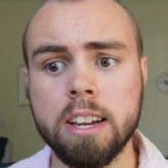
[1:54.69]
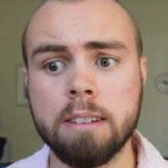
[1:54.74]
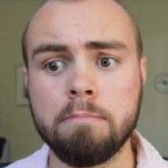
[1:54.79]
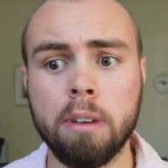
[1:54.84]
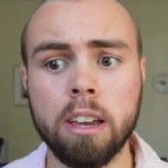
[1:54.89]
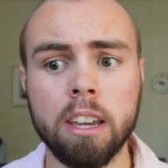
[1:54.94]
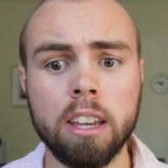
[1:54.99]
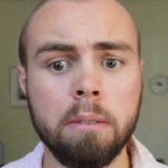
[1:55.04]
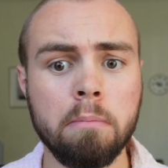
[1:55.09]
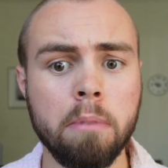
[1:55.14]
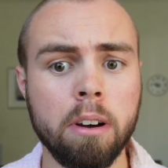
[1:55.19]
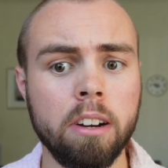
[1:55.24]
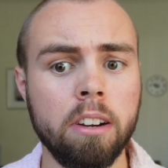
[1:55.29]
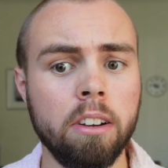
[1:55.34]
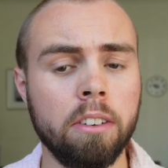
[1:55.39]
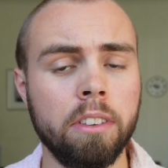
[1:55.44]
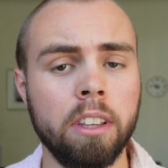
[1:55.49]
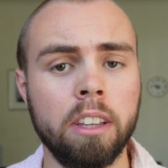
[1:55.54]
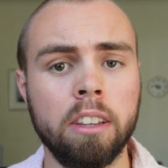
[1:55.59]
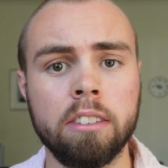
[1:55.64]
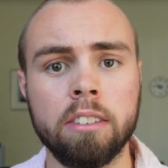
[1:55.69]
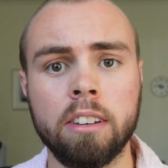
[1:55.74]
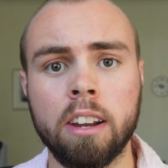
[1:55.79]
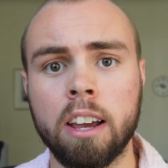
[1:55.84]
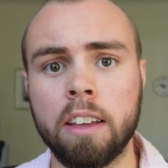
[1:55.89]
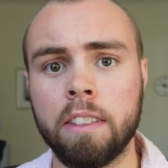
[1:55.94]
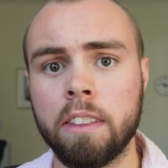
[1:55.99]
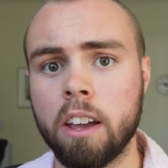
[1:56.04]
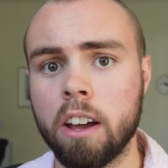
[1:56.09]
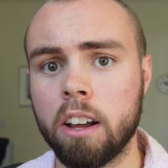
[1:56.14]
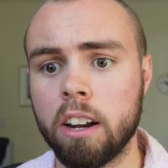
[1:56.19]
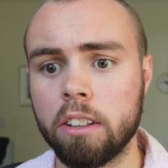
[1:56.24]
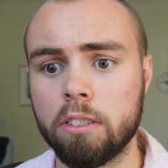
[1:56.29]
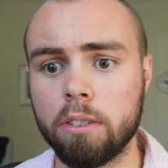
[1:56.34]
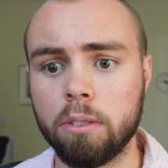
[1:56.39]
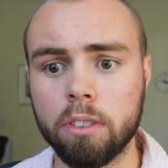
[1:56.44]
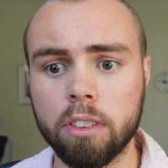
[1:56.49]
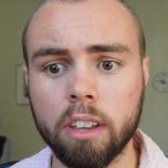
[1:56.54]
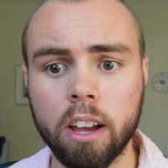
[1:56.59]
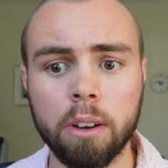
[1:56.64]
making money on the internet in the early
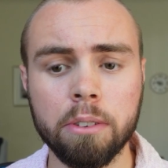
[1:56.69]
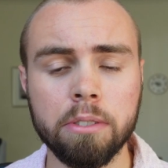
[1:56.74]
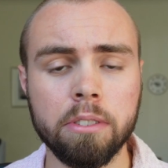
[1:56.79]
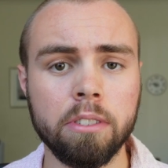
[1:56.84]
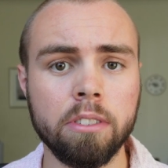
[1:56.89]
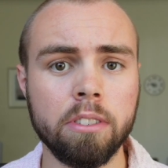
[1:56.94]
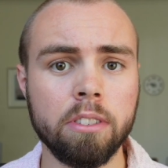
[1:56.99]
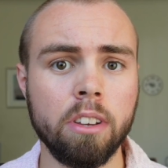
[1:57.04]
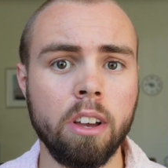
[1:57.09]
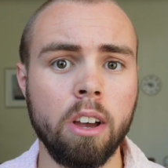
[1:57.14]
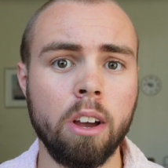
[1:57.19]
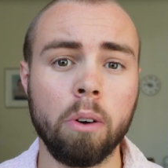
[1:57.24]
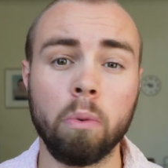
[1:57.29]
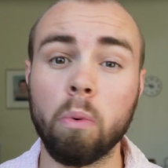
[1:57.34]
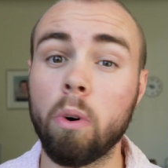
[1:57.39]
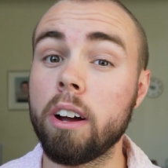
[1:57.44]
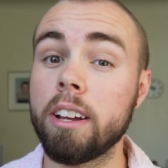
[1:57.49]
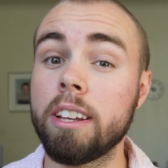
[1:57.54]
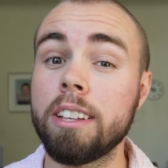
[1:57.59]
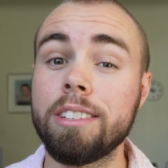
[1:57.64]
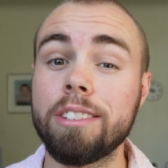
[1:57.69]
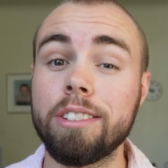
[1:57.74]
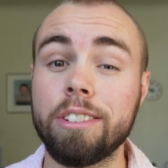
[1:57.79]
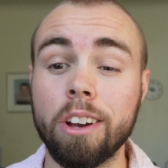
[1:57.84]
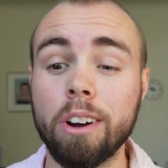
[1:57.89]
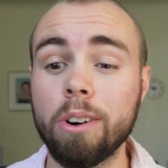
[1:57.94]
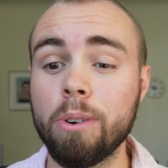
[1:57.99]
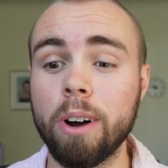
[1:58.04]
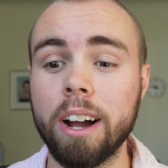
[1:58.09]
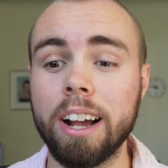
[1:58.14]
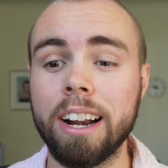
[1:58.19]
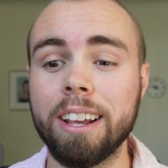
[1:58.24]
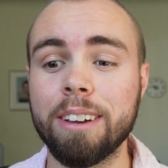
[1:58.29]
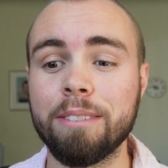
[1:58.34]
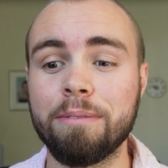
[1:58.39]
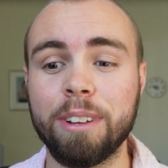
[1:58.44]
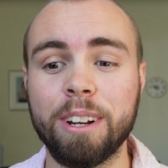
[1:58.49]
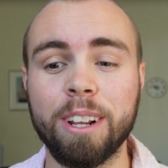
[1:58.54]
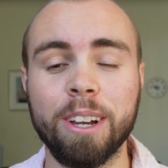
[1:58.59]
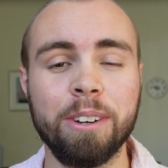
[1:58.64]
2000s, why his Yo
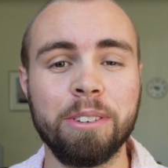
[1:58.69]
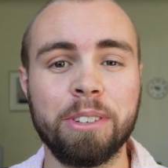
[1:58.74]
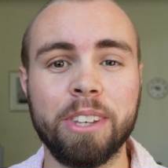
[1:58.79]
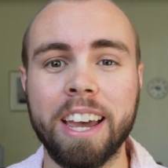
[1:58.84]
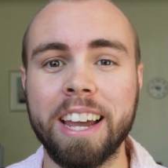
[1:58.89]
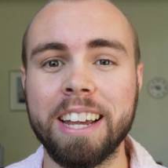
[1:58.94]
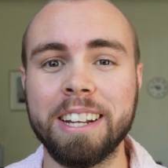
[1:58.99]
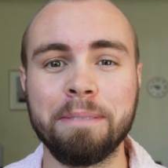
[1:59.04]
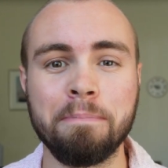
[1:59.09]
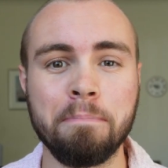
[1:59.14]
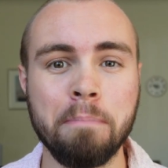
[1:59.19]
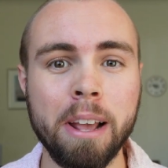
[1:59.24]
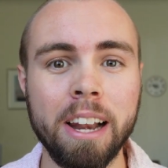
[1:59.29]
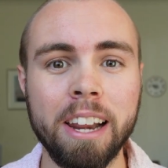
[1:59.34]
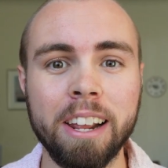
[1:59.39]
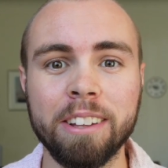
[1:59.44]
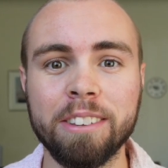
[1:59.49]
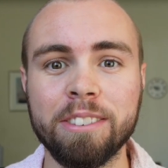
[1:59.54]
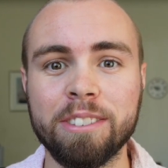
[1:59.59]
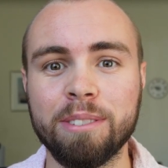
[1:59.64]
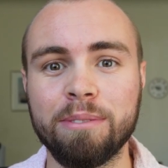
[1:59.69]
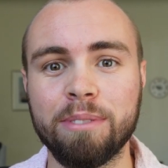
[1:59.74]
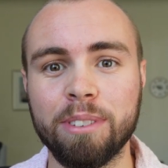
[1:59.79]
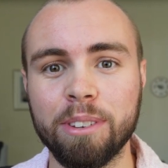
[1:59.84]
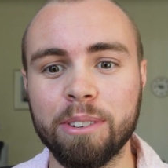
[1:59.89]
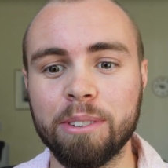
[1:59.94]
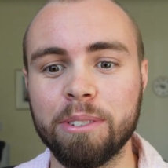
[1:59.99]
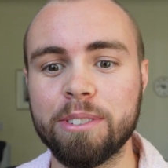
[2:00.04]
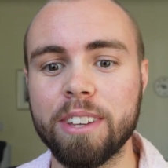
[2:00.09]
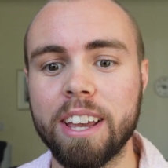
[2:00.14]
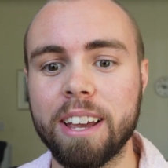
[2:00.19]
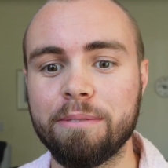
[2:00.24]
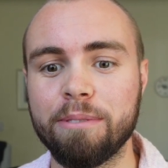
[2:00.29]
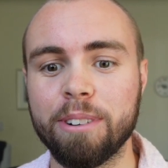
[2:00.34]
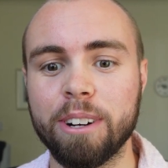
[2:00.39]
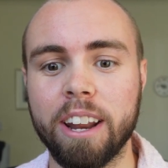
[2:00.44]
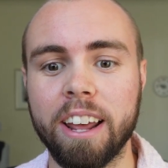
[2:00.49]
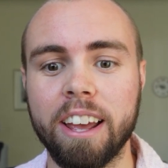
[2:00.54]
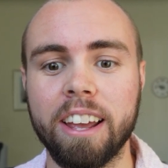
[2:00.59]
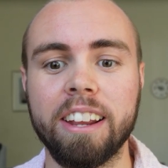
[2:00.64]
Elliot videos gain millions of views
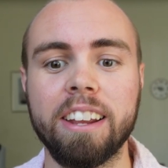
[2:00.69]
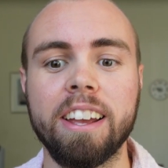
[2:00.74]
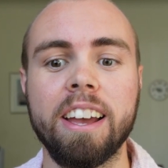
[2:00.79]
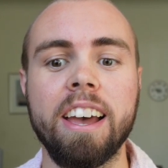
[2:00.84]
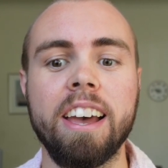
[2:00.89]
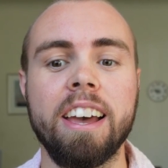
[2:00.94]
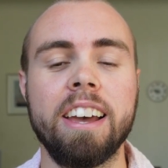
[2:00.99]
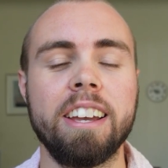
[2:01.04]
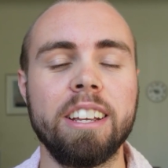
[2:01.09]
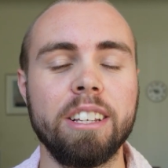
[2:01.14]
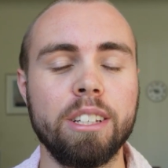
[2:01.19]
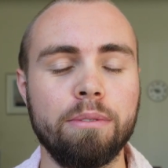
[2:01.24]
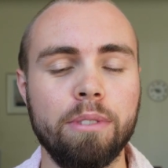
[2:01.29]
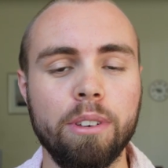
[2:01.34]
every day, his